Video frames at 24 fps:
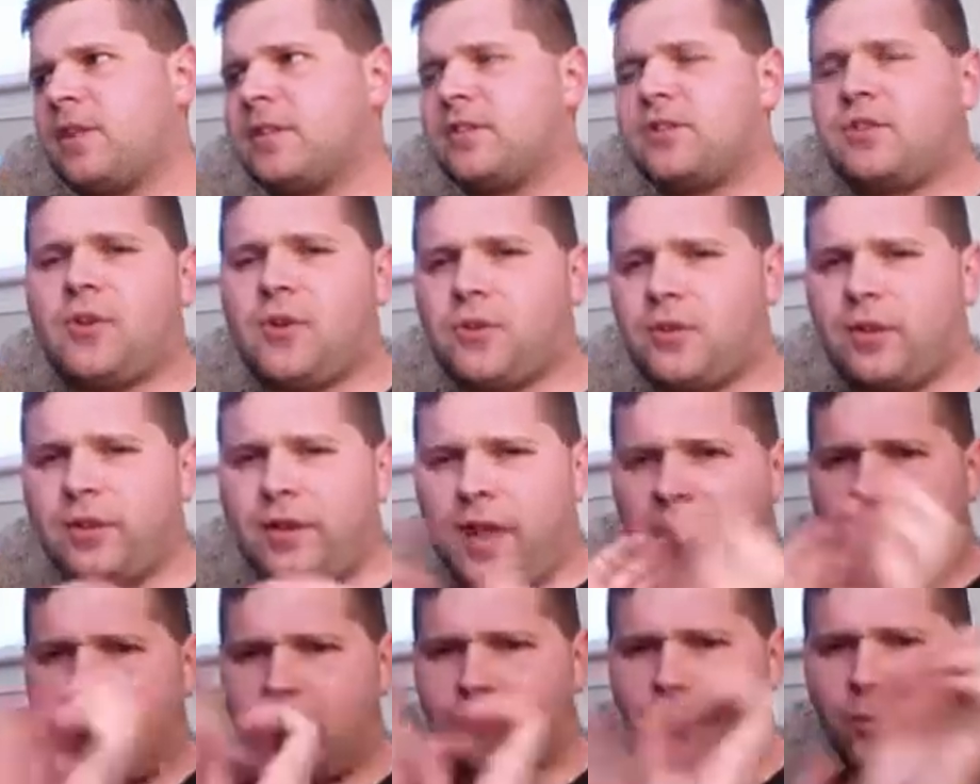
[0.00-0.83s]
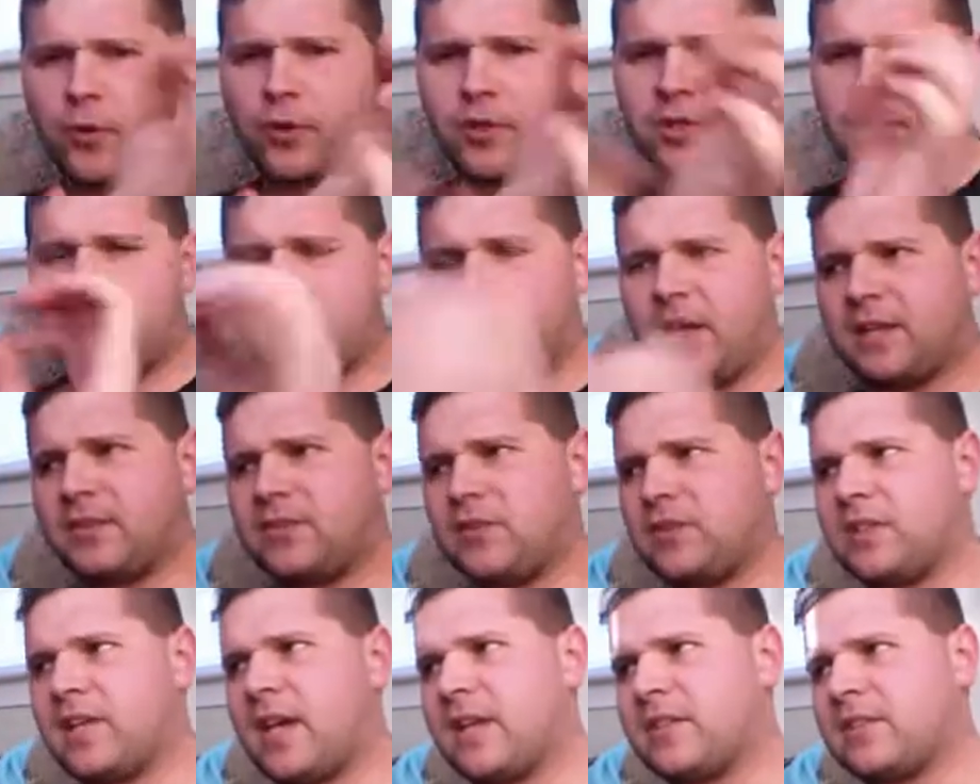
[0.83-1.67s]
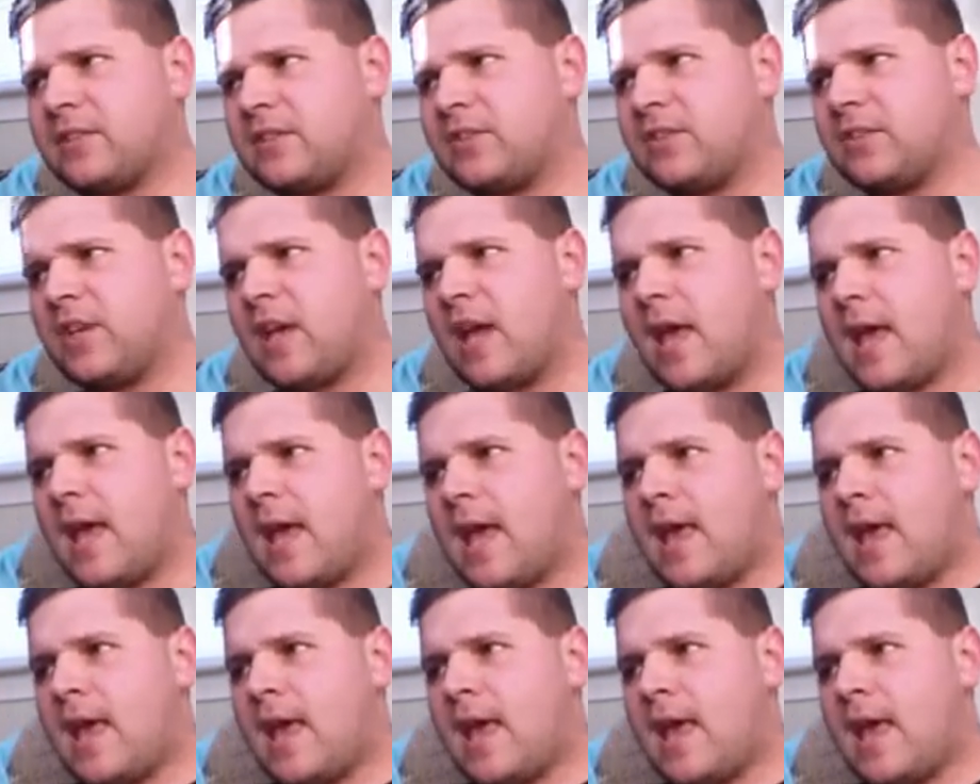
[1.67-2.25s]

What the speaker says: get to see all the line work and the pencil tests.